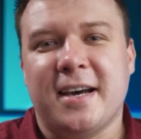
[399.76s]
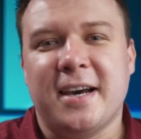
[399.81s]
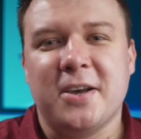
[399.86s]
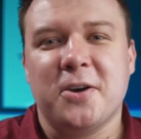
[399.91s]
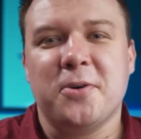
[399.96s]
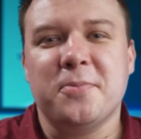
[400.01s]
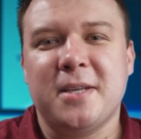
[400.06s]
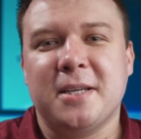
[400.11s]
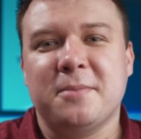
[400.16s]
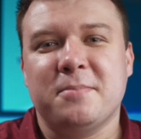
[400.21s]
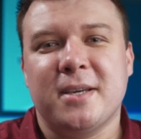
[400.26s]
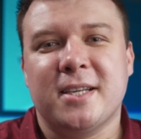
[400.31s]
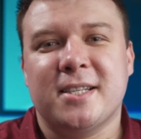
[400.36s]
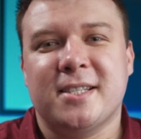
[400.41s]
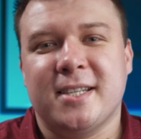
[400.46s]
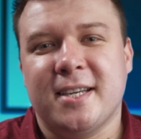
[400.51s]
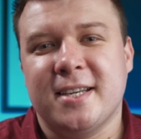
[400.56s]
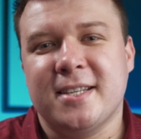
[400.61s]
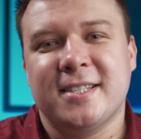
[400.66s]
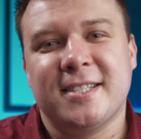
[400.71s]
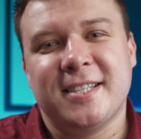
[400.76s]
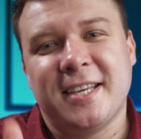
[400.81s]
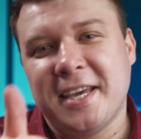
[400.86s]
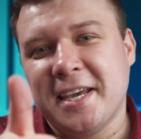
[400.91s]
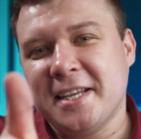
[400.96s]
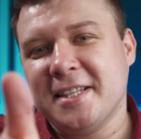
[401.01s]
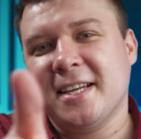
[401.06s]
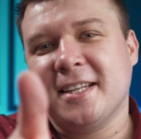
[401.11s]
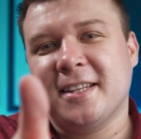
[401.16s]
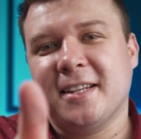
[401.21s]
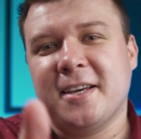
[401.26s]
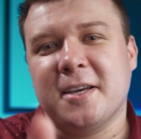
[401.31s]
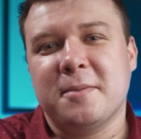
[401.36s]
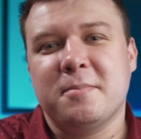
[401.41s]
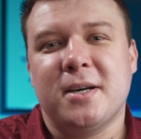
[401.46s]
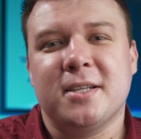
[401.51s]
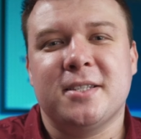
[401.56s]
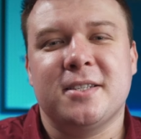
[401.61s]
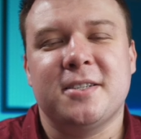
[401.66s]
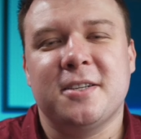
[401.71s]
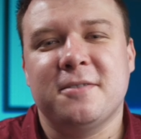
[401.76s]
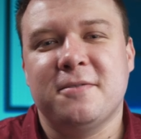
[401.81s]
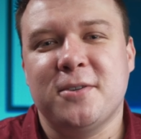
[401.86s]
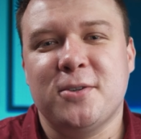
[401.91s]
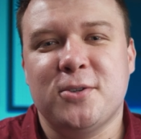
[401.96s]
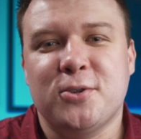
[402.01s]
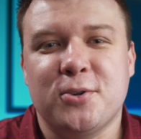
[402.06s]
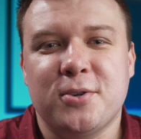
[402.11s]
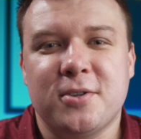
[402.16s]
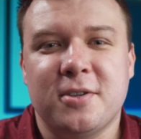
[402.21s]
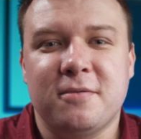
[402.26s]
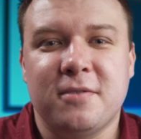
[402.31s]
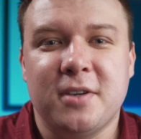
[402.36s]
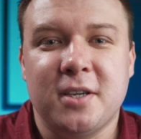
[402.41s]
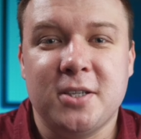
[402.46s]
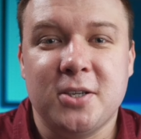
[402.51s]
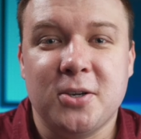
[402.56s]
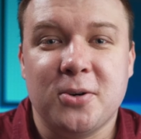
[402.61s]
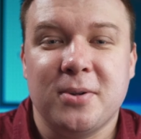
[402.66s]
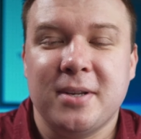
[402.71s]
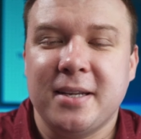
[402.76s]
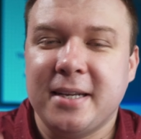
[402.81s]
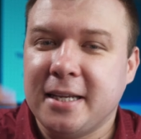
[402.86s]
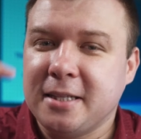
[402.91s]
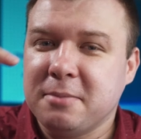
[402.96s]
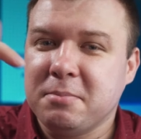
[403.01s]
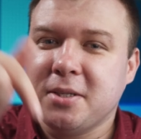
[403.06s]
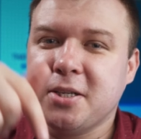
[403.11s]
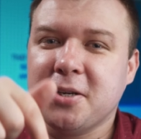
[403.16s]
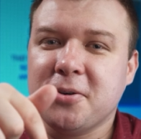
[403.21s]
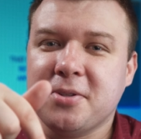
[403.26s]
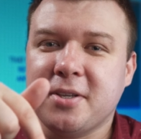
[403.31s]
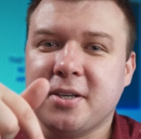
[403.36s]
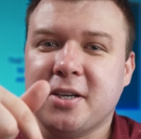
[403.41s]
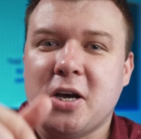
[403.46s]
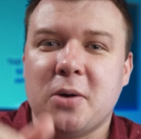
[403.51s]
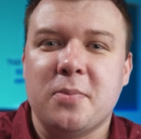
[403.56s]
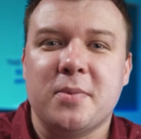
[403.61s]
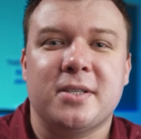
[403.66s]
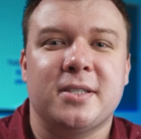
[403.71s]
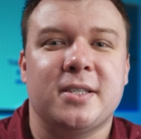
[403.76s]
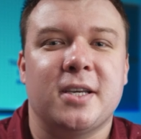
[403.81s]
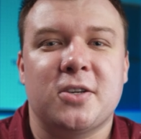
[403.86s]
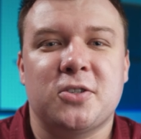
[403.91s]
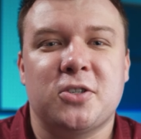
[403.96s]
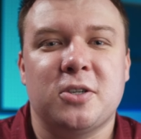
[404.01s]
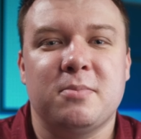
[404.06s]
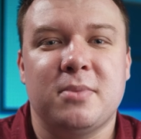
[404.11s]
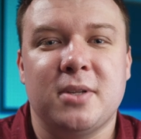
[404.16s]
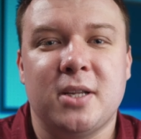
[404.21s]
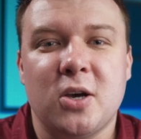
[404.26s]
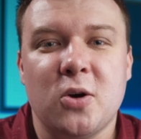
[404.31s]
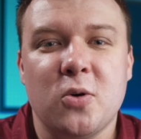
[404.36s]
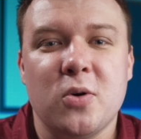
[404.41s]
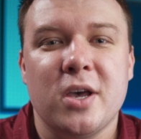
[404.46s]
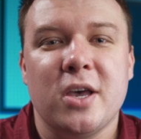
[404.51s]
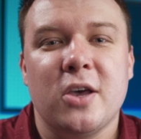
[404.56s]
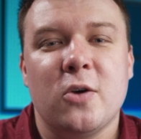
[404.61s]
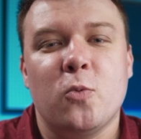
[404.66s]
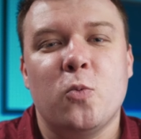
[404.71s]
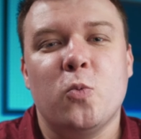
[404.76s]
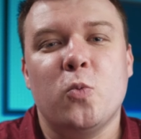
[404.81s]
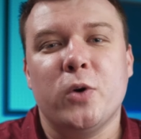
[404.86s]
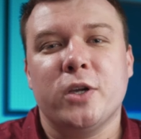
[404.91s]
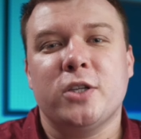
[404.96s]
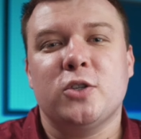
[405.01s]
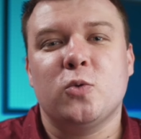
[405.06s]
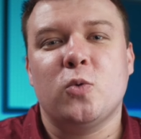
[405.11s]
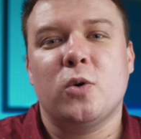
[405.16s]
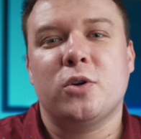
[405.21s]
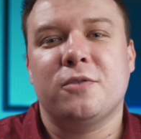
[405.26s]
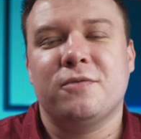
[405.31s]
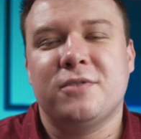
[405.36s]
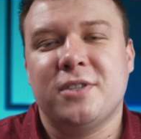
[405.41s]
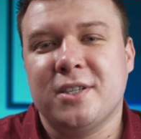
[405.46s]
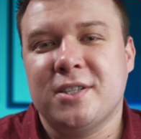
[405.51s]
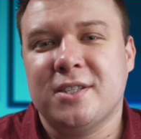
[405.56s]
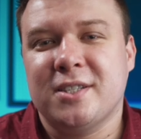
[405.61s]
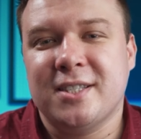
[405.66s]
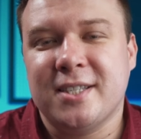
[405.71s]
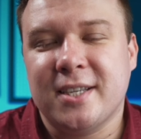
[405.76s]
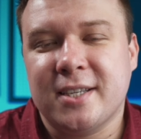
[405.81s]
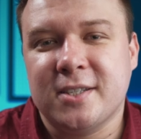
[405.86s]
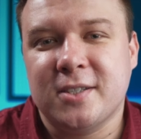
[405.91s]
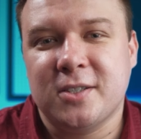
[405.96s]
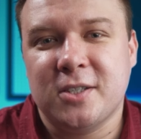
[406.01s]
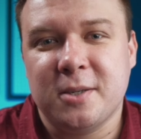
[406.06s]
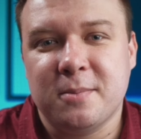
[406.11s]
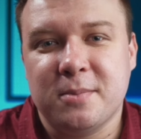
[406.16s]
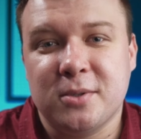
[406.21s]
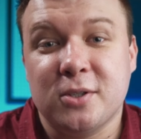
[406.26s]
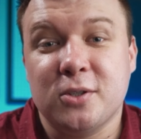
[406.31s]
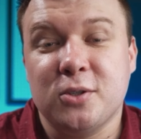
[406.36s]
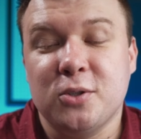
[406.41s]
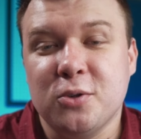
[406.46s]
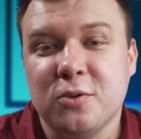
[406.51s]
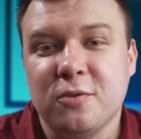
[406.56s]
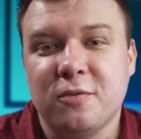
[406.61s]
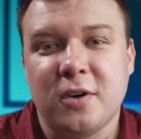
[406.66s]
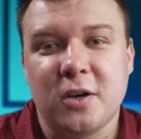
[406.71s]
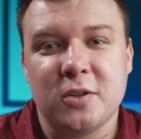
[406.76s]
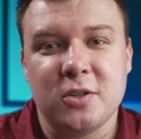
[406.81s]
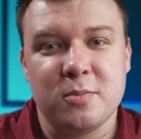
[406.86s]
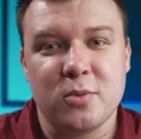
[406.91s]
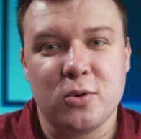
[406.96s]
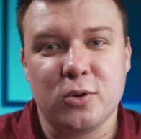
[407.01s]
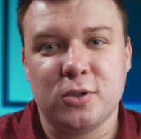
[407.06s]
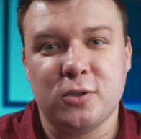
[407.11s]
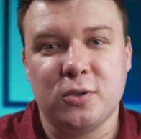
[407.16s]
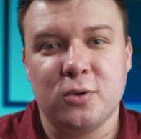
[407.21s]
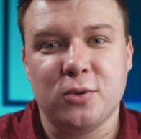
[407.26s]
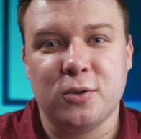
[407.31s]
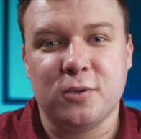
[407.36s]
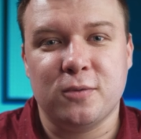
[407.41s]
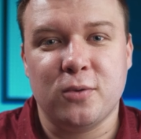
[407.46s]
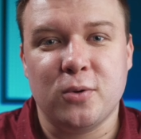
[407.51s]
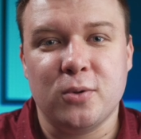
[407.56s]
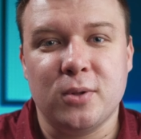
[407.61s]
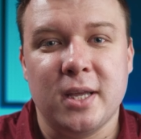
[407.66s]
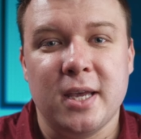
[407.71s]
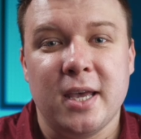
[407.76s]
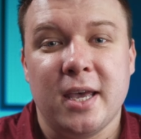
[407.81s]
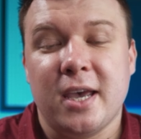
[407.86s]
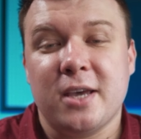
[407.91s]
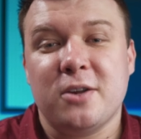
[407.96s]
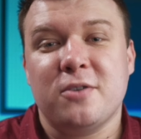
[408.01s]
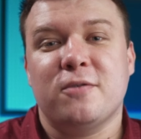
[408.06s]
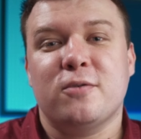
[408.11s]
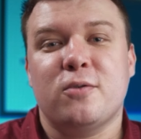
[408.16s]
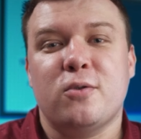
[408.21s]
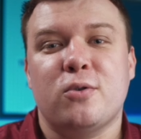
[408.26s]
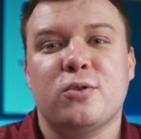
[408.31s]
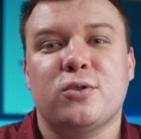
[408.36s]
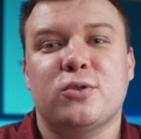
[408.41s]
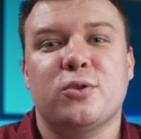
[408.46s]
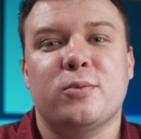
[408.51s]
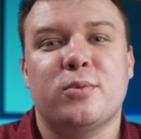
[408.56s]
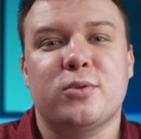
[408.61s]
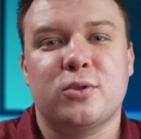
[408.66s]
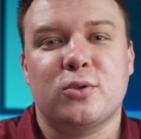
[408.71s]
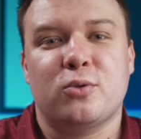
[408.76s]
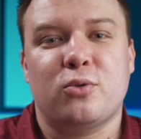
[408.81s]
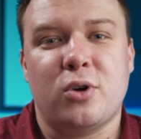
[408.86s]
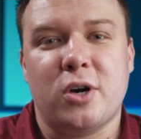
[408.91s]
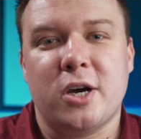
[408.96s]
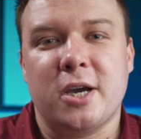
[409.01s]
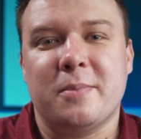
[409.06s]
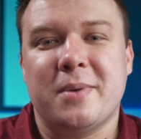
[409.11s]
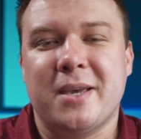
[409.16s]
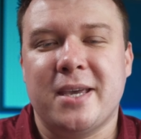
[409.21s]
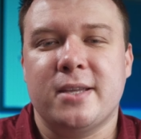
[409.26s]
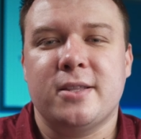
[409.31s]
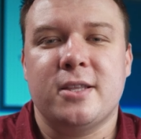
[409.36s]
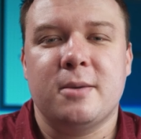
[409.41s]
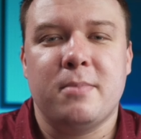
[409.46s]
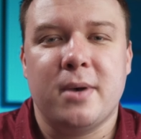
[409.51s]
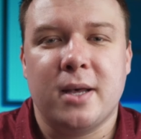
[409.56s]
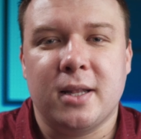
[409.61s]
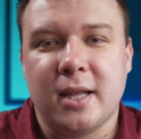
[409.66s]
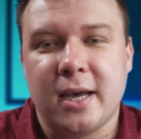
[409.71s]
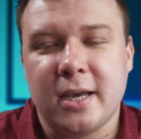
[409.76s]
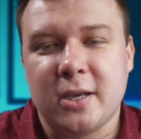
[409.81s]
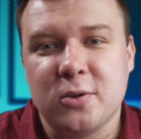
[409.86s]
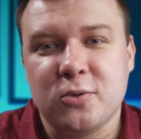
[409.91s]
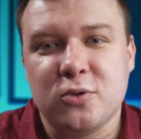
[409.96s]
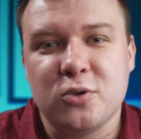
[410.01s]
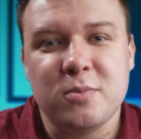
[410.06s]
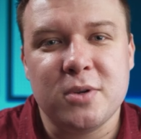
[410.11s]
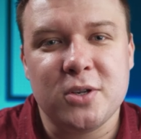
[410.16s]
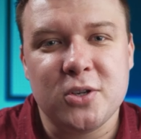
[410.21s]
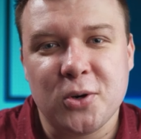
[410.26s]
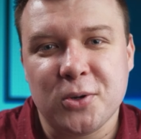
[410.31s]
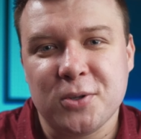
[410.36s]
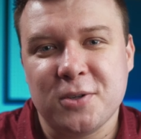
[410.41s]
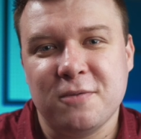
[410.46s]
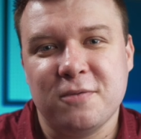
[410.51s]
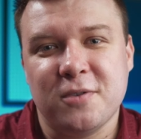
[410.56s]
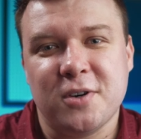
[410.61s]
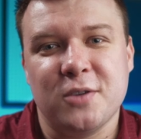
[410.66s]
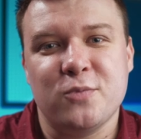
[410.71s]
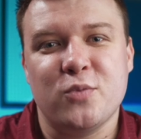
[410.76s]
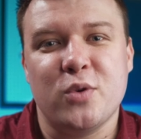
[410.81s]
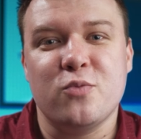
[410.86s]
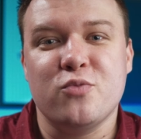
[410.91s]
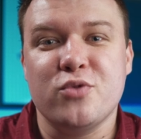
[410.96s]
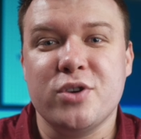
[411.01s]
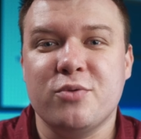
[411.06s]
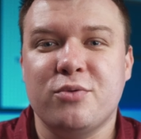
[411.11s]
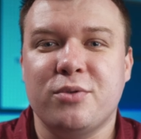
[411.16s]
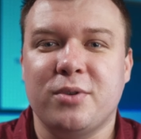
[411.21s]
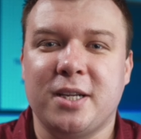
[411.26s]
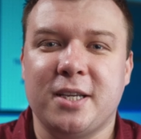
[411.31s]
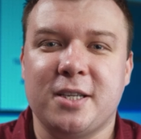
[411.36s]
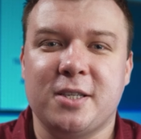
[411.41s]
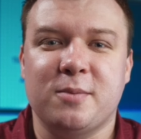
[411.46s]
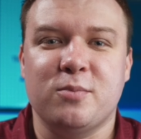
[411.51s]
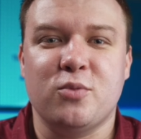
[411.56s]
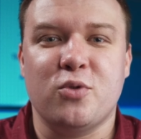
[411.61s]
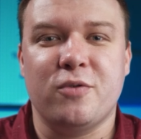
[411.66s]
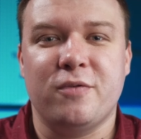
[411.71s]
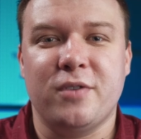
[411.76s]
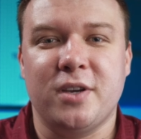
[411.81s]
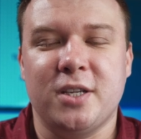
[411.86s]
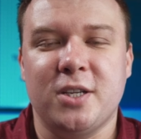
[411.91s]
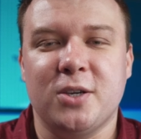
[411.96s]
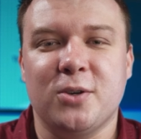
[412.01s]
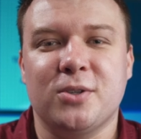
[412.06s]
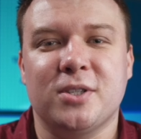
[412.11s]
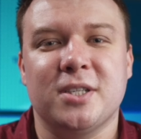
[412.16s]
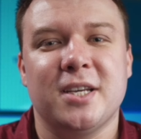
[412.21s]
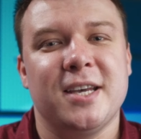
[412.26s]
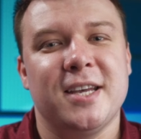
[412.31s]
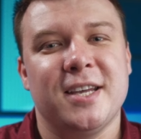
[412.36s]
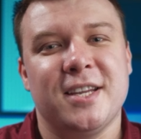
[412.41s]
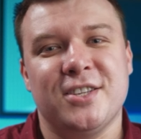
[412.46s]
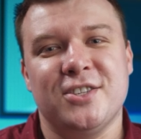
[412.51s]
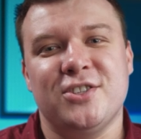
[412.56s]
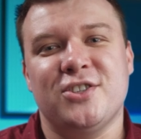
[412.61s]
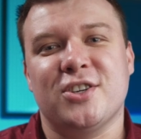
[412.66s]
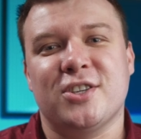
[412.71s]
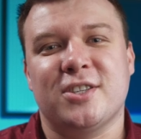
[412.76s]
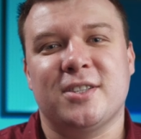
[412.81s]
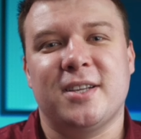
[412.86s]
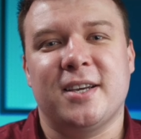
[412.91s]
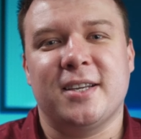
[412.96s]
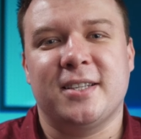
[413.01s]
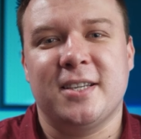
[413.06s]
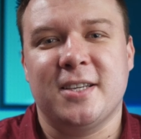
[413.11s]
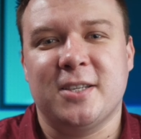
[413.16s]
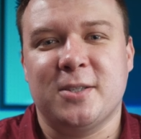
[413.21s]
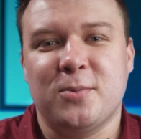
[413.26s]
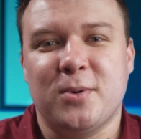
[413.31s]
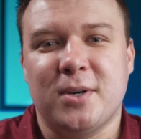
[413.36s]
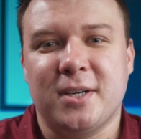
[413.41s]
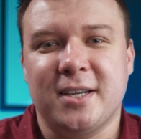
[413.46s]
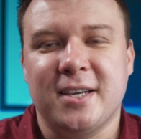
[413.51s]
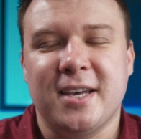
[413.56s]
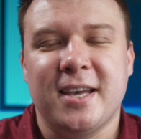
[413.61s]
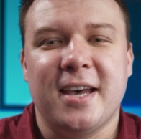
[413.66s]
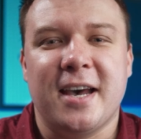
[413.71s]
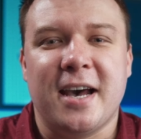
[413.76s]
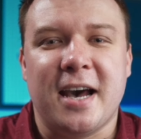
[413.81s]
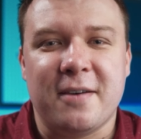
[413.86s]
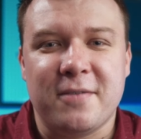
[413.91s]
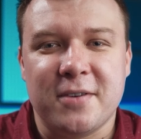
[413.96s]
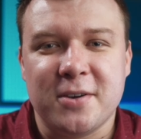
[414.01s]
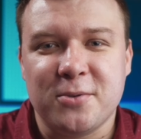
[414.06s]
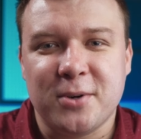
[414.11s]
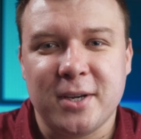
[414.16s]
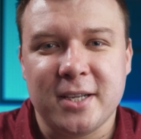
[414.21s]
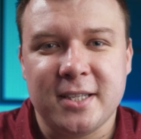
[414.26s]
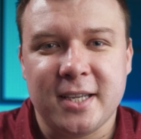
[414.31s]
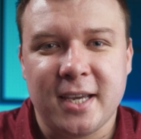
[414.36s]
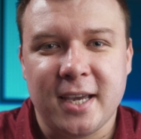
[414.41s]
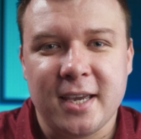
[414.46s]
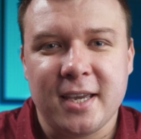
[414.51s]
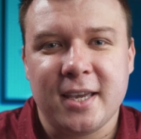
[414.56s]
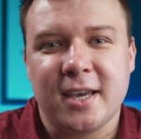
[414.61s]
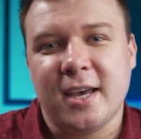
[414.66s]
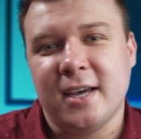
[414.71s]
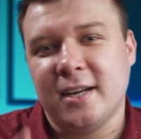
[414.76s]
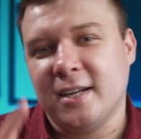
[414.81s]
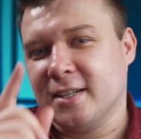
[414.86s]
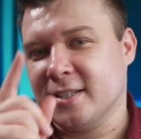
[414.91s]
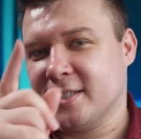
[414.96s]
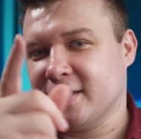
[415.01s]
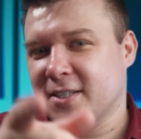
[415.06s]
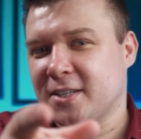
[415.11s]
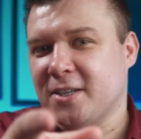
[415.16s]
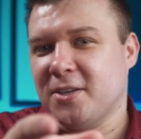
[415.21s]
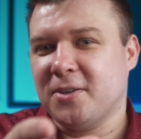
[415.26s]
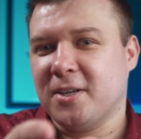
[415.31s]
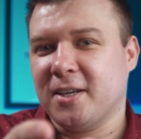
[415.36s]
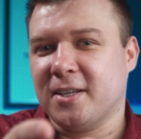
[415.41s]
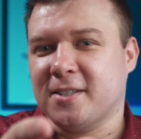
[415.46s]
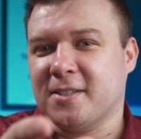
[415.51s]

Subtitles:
I hope that makes sense. Hit that like button if you enjoyed the video. Let me know in the comment section below which one of these 6 tips you found the most useful. And of course, subscribe, hit the bell icon to be notified when we release more videos just like this one. Have a great day and I'll see you next